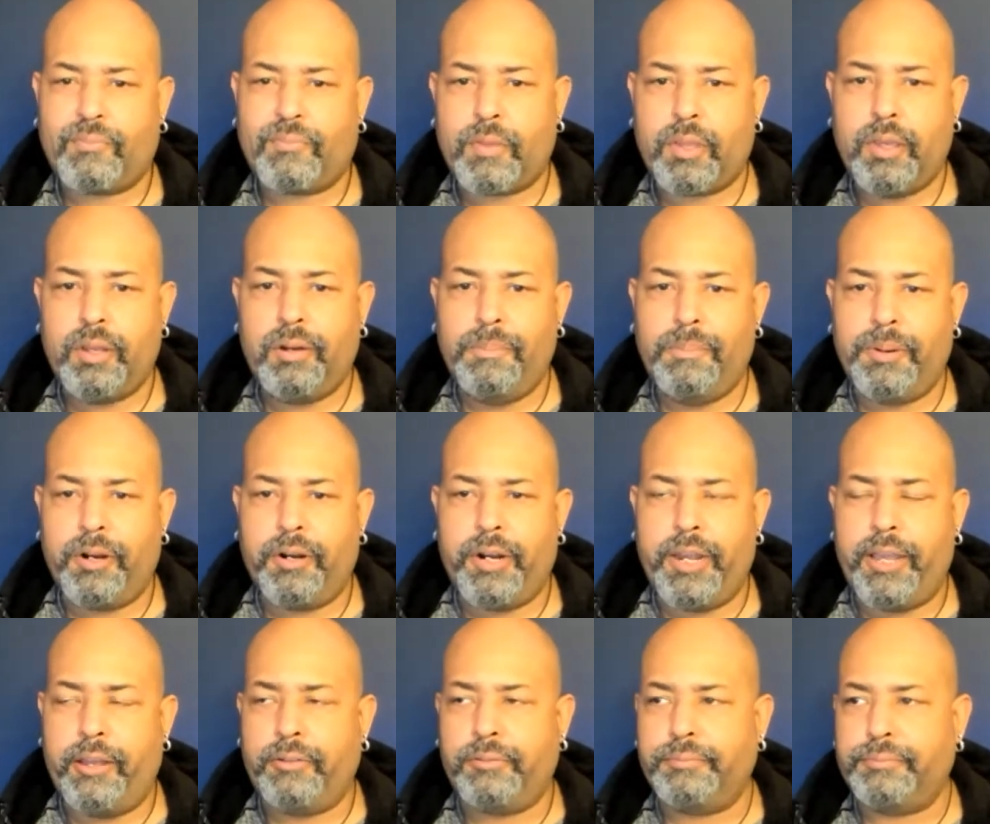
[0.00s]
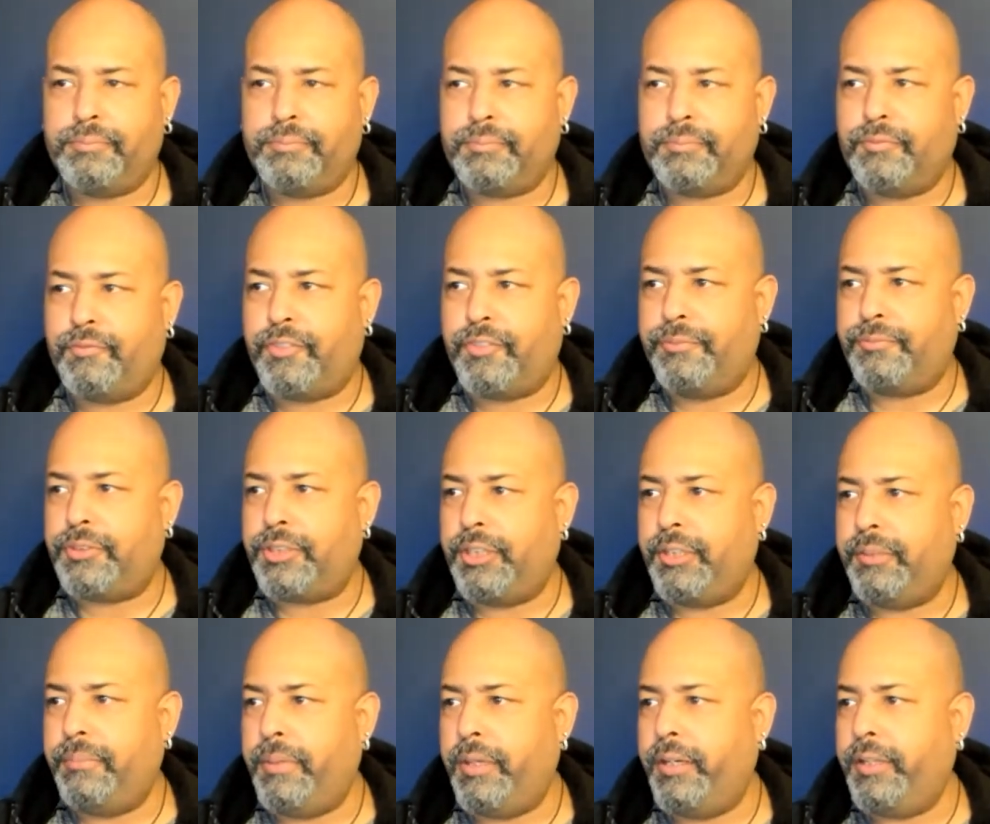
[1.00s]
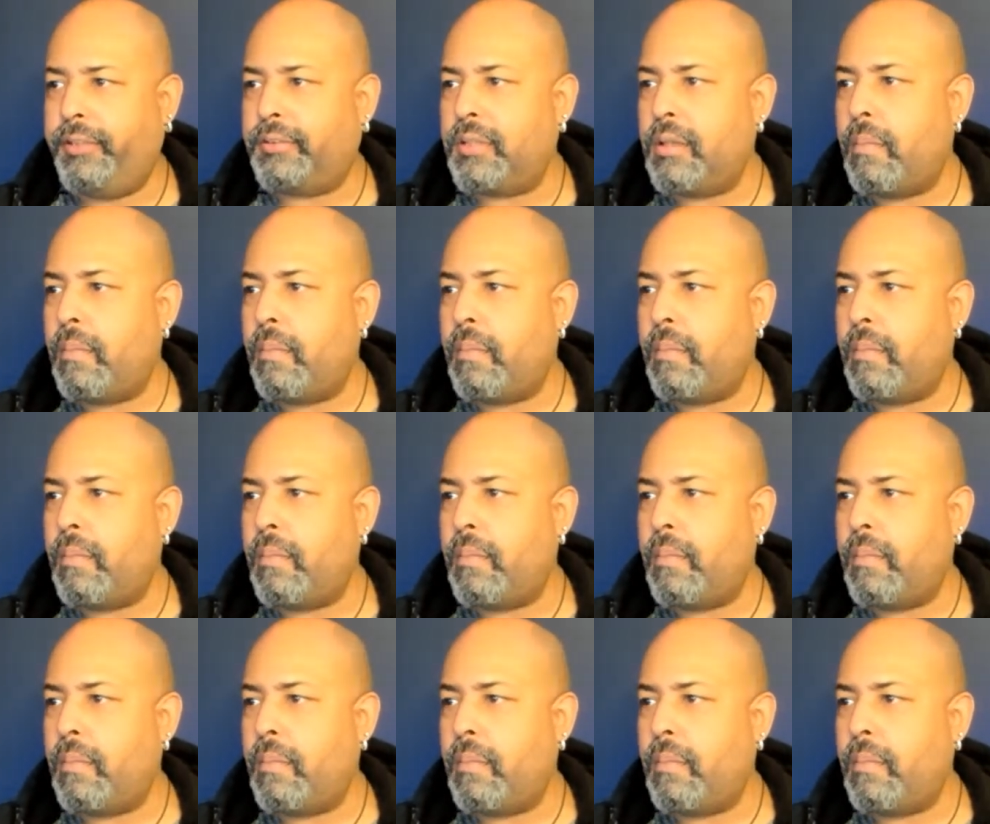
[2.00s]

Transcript: It'll burn out in 15 minutes.